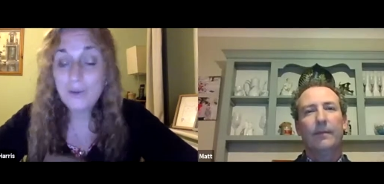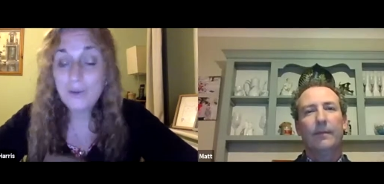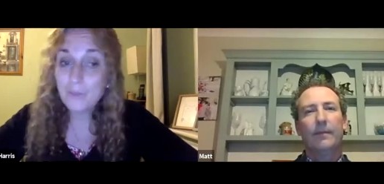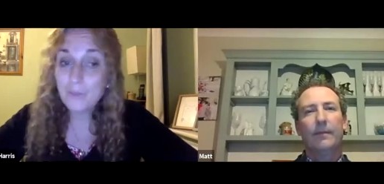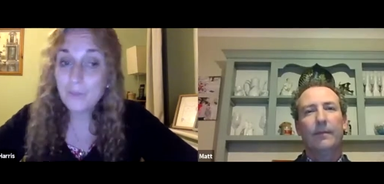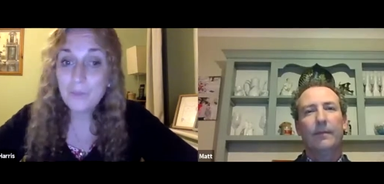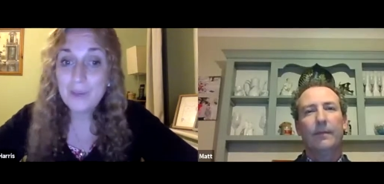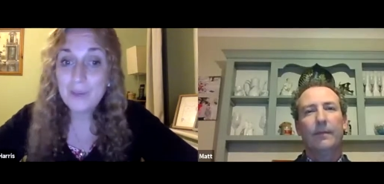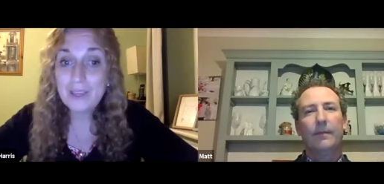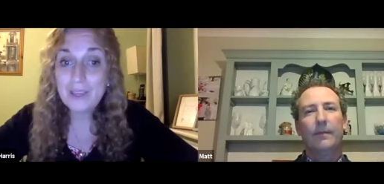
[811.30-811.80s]

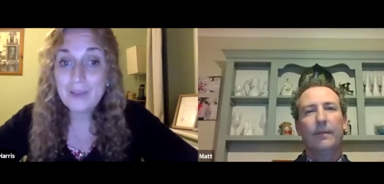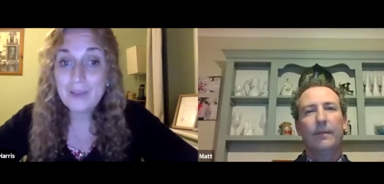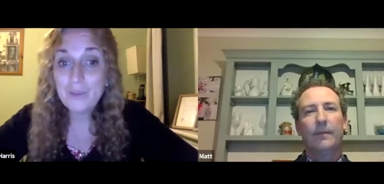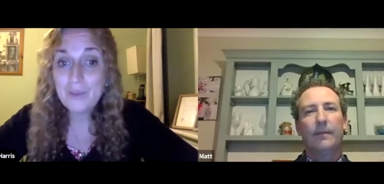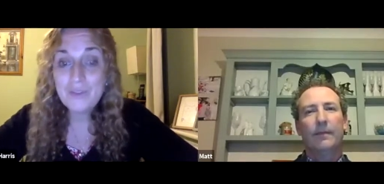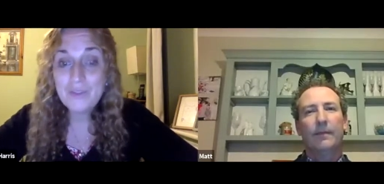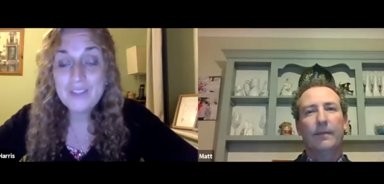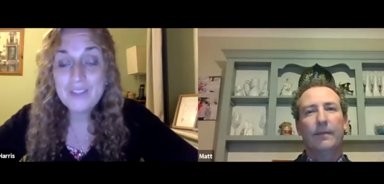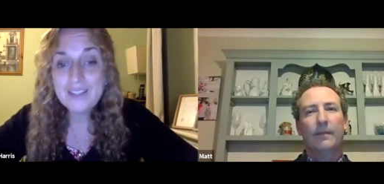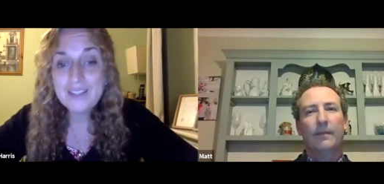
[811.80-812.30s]
Speaker 1: we we've
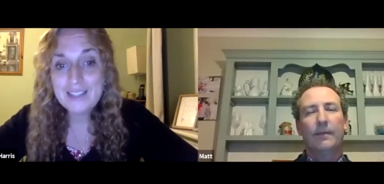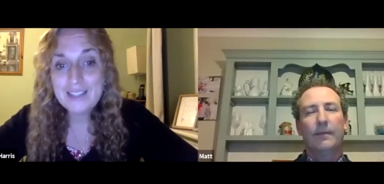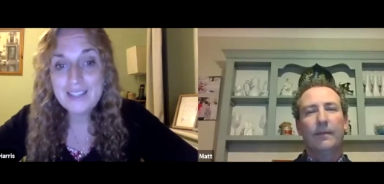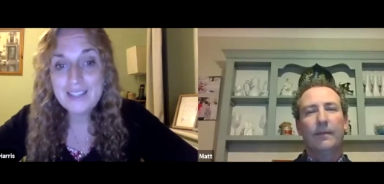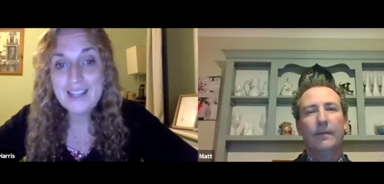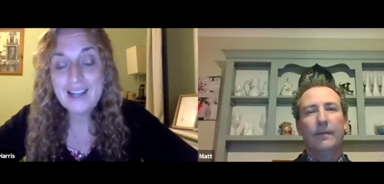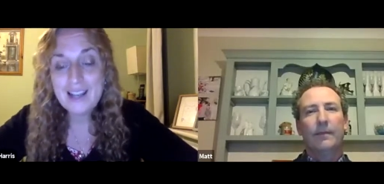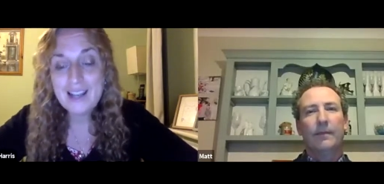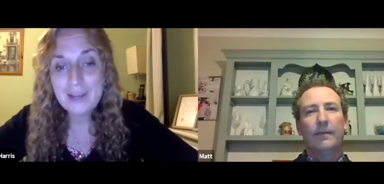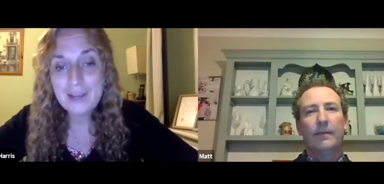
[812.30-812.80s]
seen that
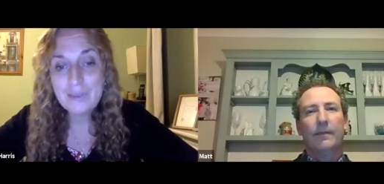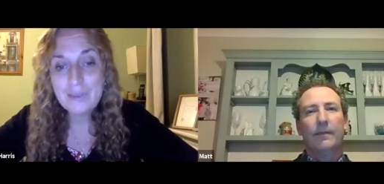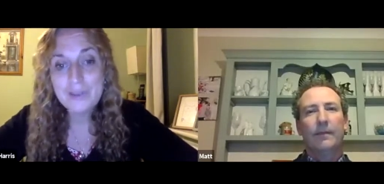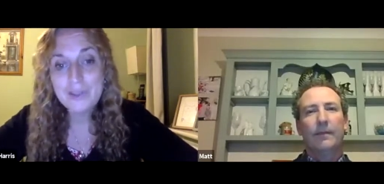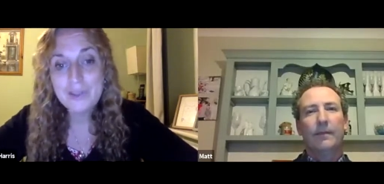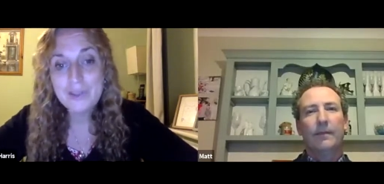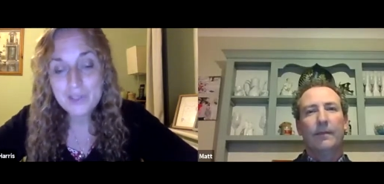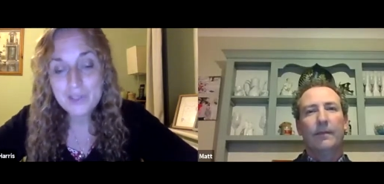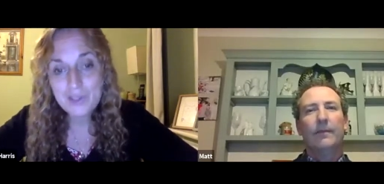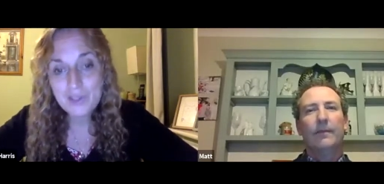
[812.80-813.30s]
happen
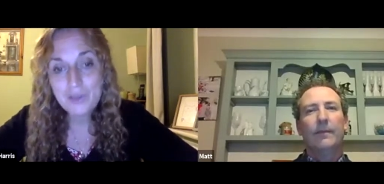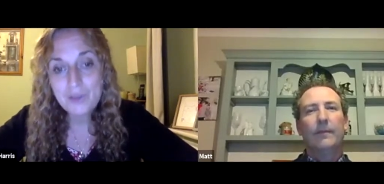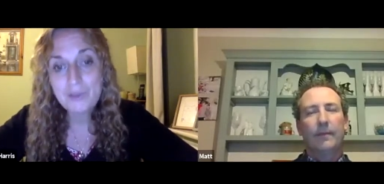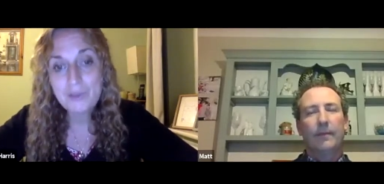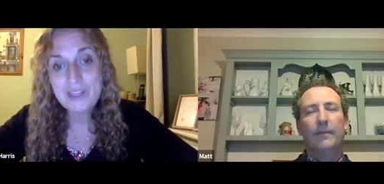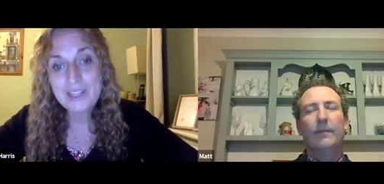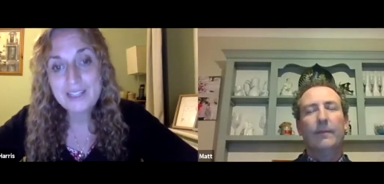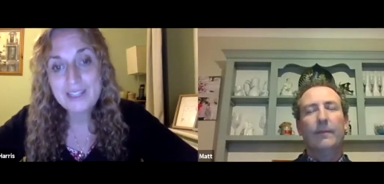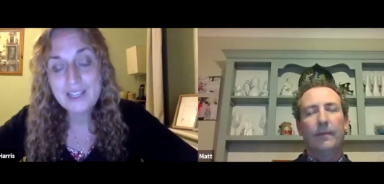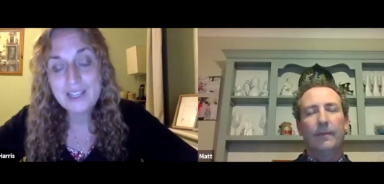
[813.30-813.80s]
so many
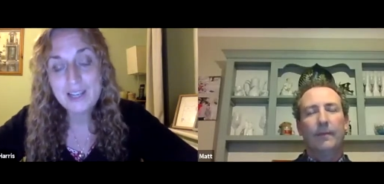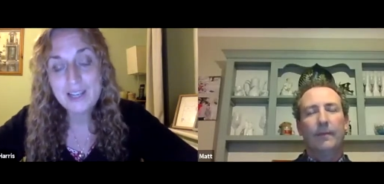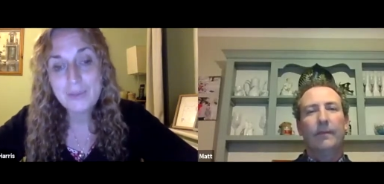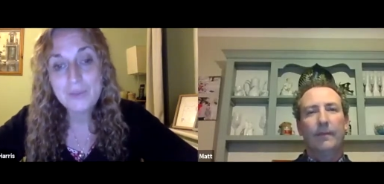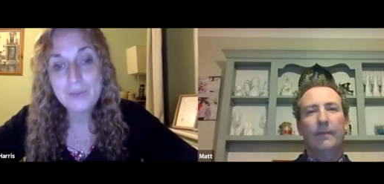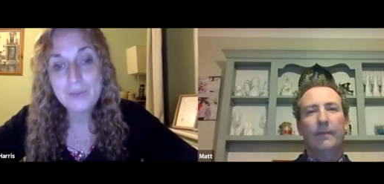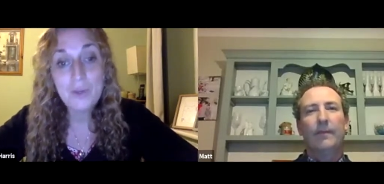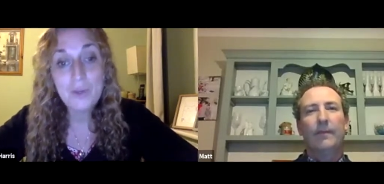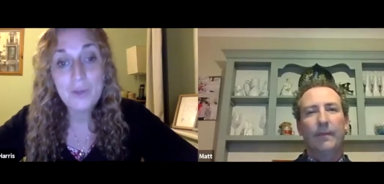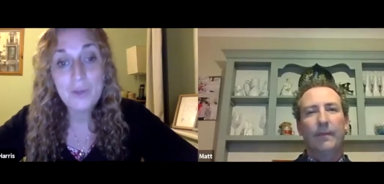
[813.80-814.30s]
times and
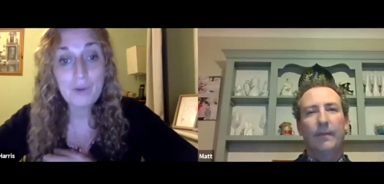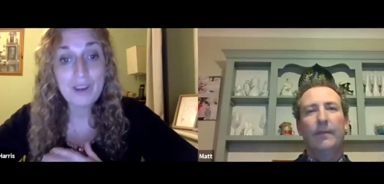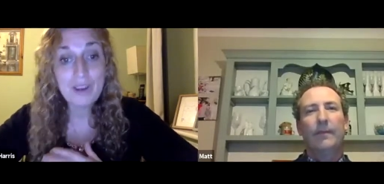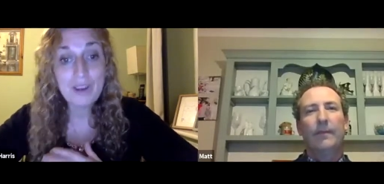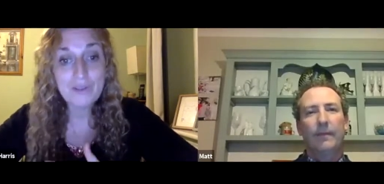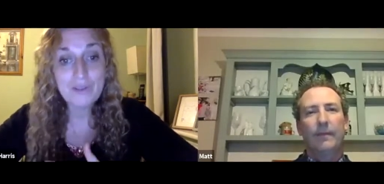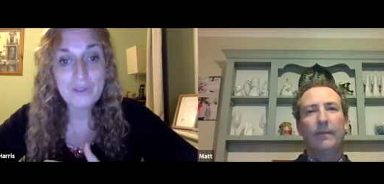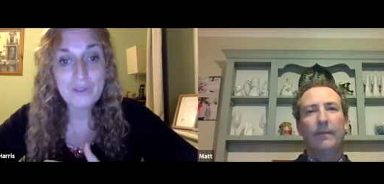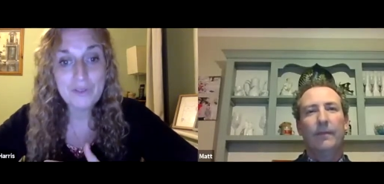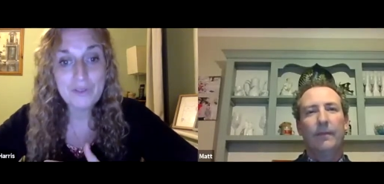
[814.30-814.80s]
we're
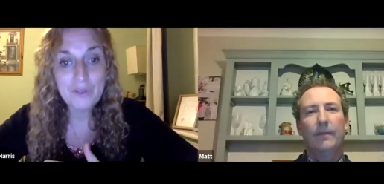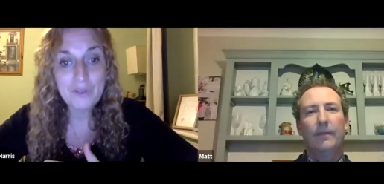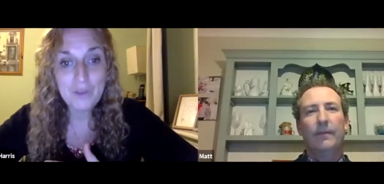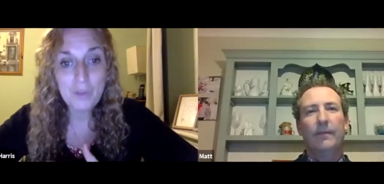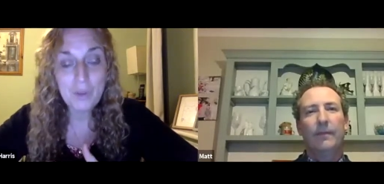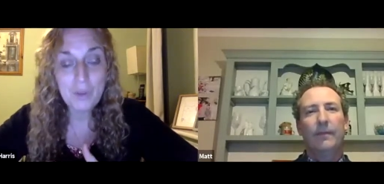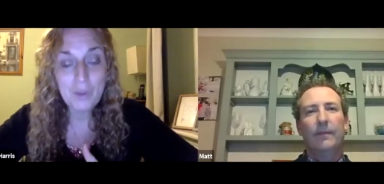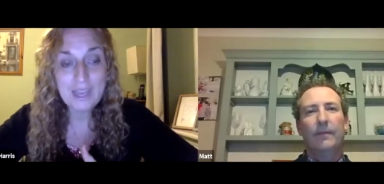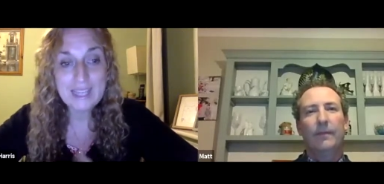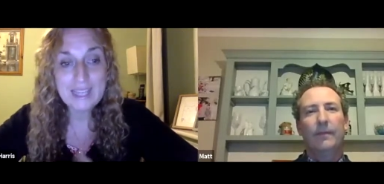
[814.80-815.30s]
grateful for the
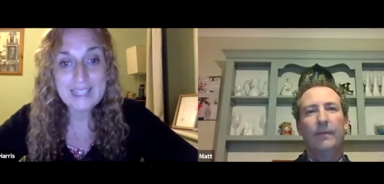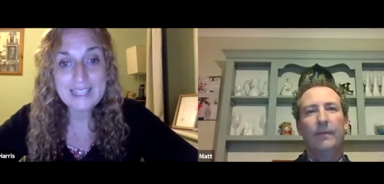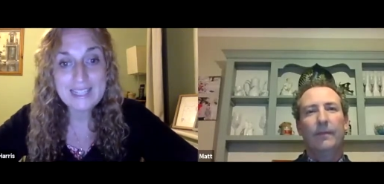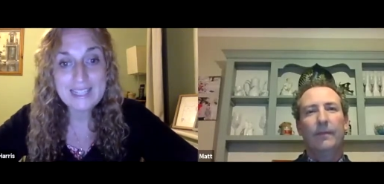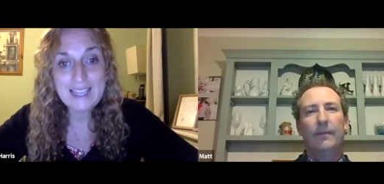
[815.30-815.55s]
ways